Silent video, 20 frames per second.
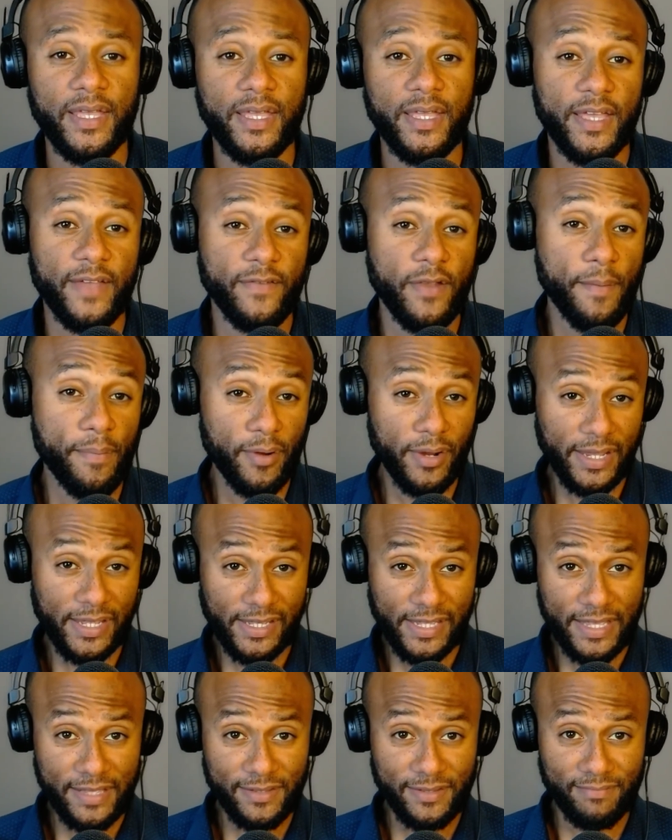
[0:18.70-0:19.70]
If you're
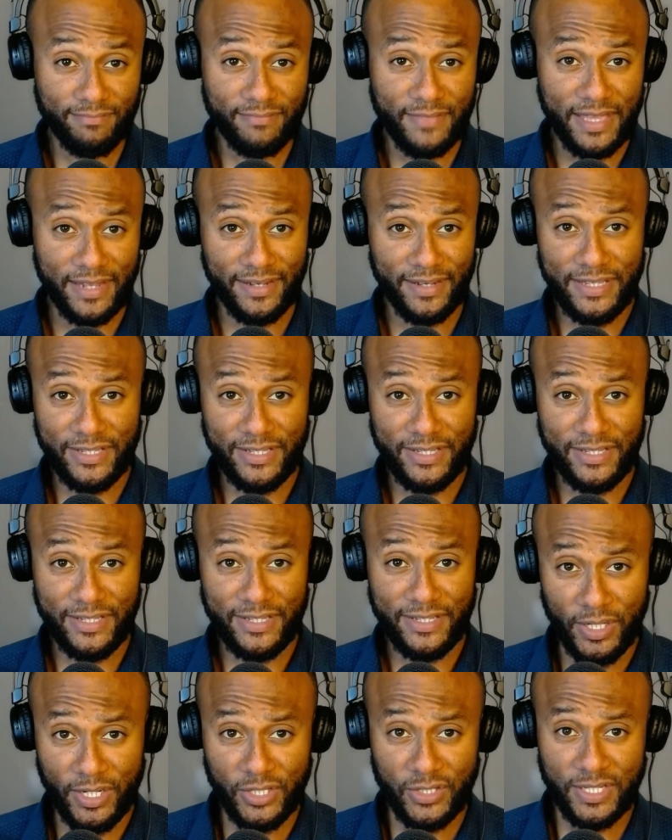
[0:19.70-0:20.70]
bringing in at least
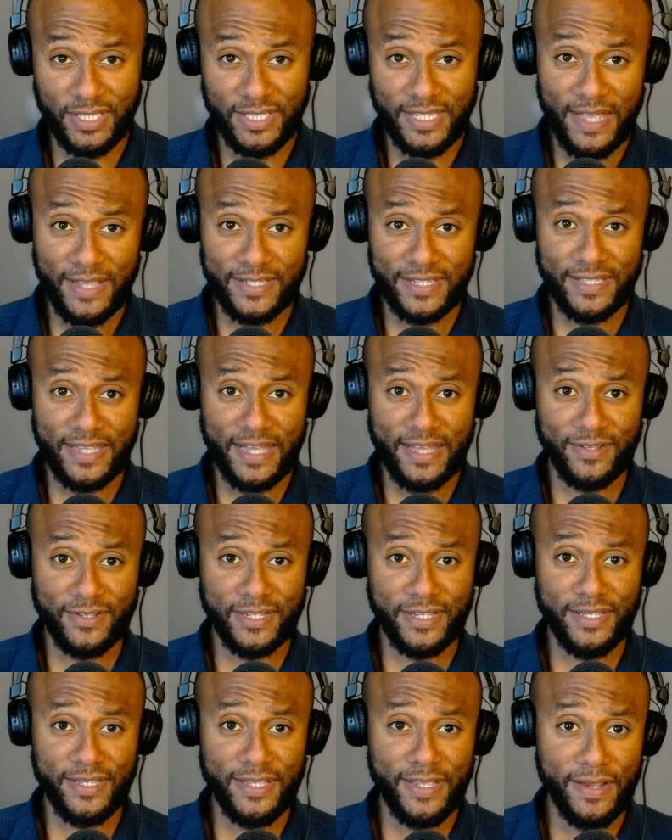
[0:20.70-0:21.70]

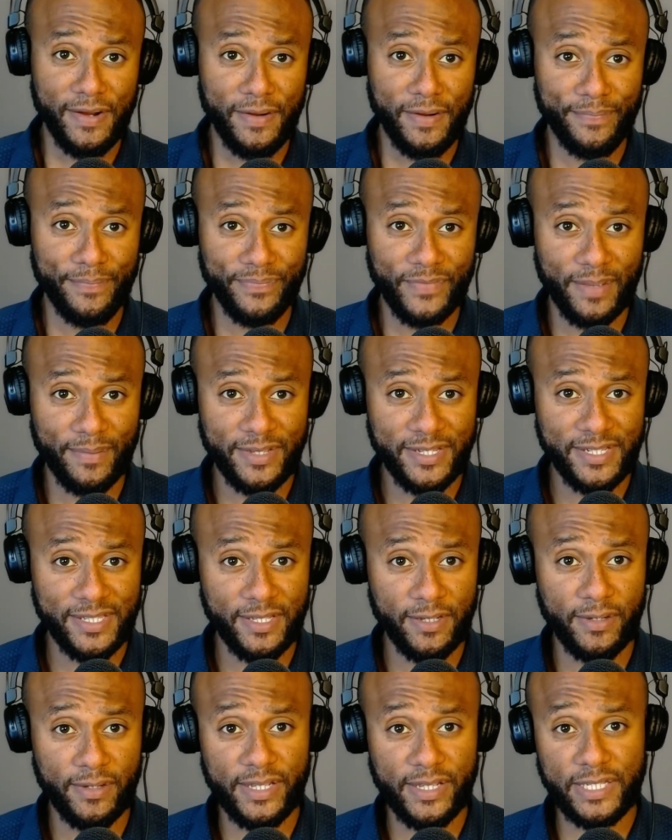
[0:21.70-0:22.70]
$200,000 a year but
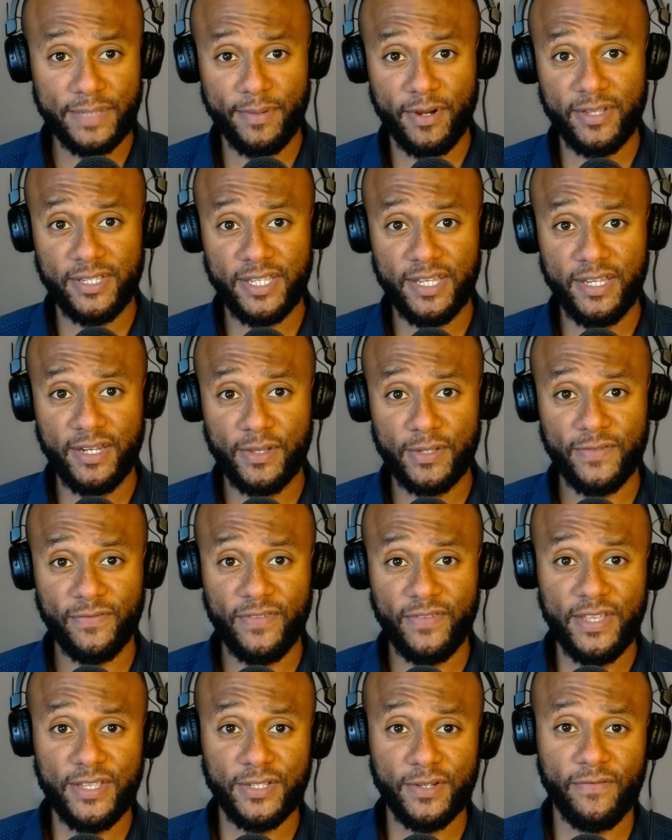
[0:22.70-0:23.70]
still experiencing those
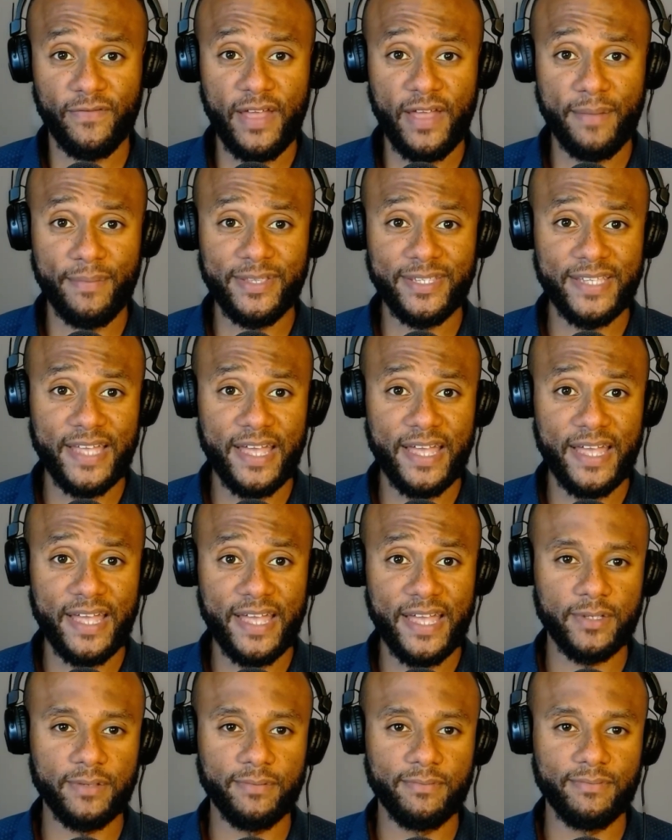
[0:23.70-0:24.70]
feast-or-famine
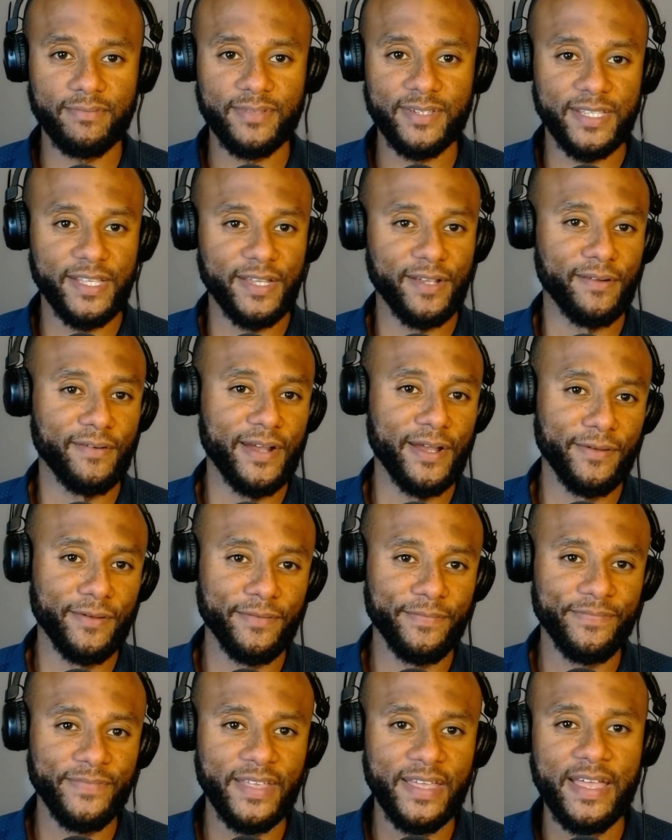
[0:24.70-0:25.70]
cycles, stick
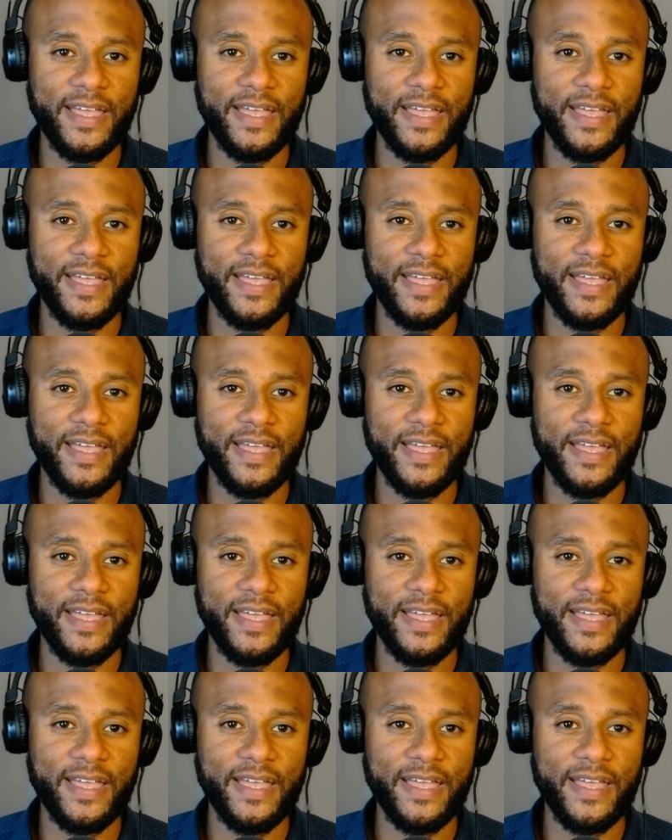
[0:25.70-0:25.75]
around.